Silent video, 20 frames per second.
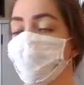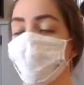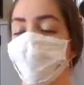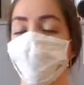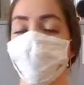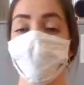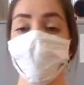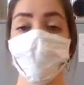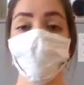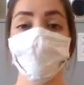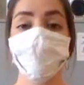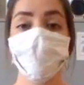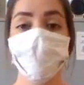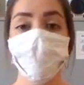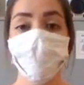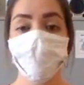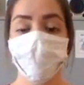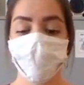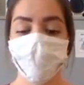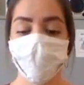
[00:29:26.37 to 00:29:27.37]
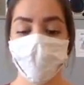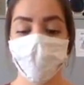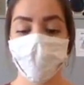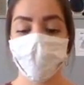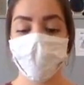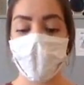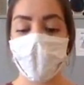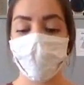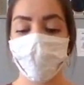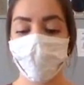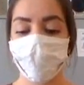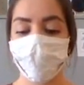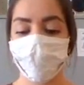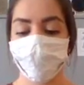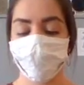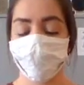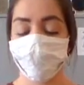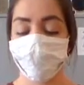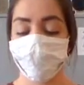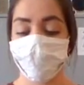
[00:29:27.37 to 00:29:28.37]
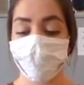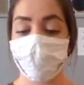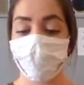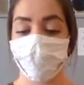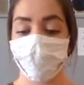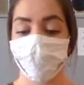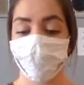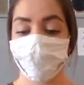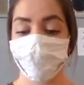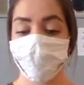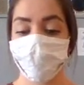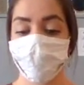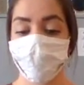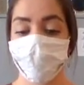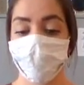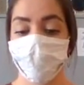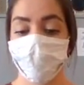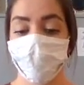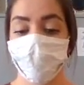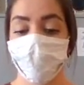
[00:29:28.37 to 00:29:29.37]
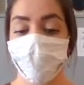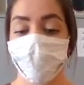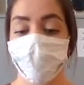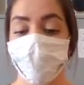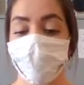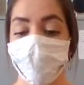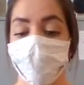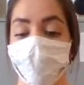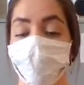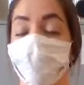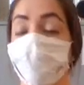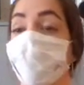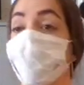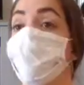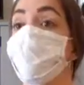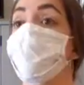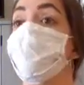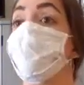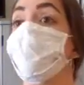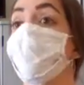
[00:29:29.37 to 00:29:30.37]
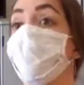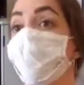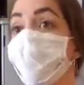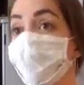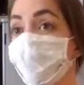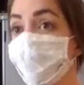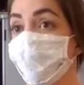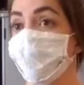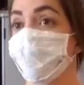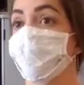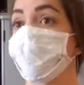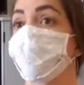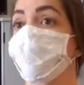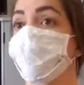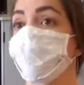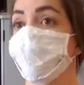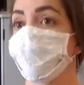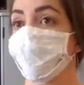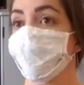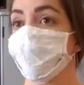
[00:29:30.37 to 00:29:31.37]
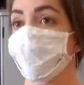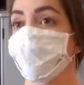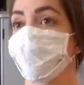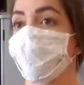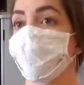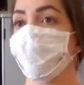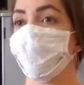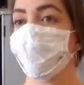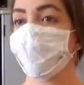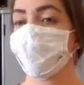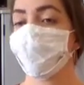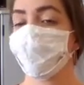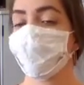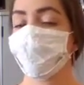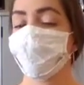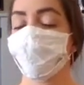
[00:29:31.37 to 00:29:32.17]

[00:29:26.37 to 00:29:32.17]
We're simply just allowing ourselves to observe, right?